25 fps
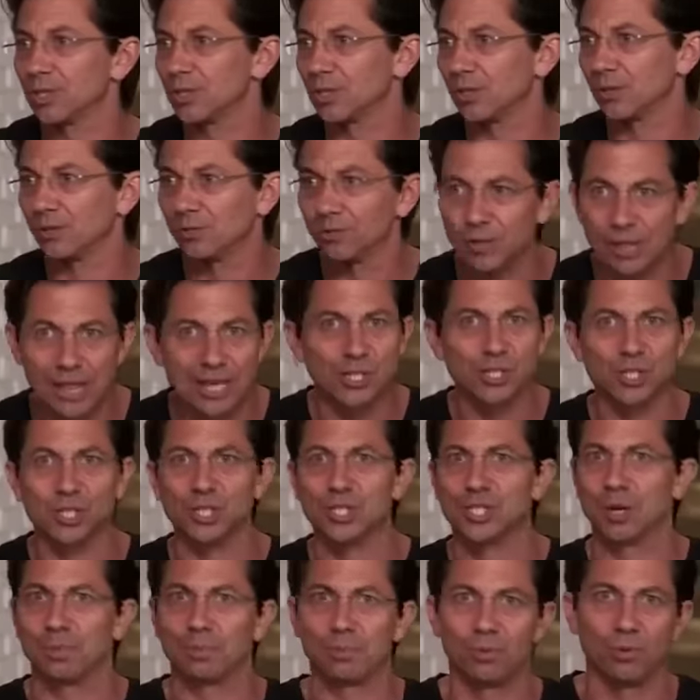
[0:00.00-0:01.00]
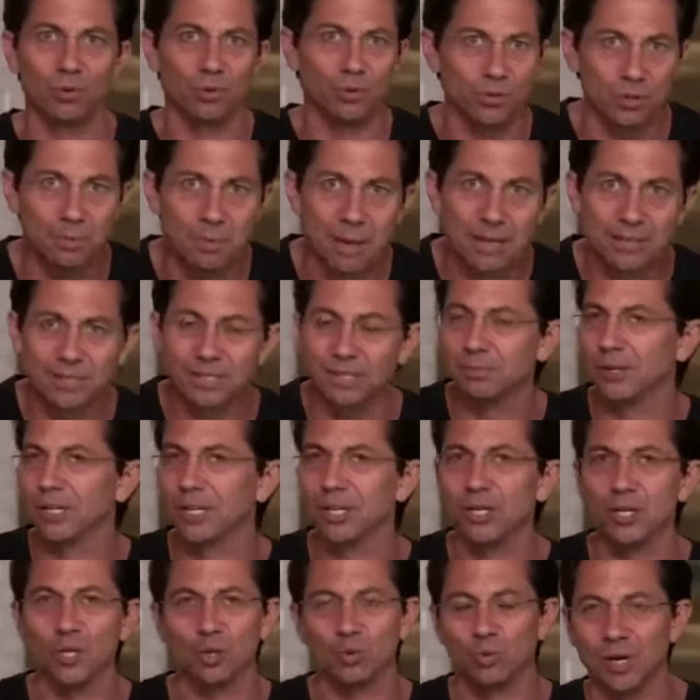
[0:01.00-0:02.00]
What's your relationship? Who, you met
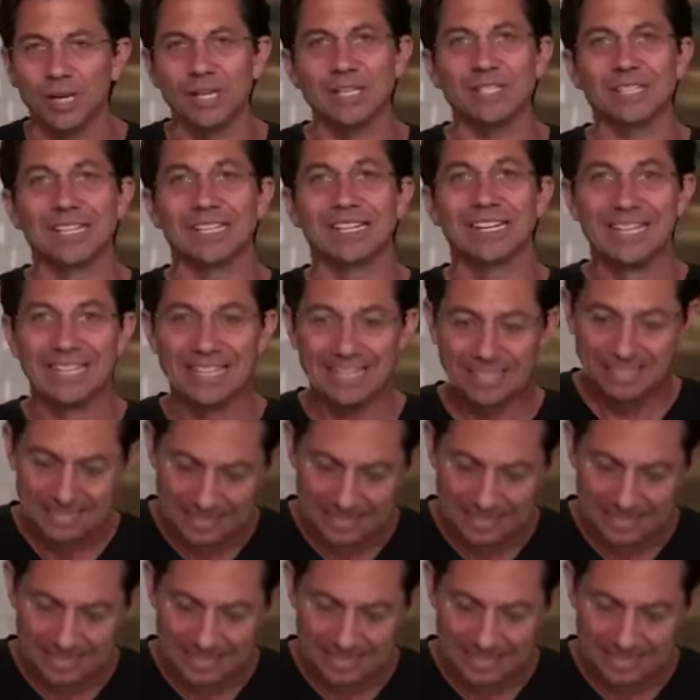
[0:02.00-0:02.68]
somebody new. What is it?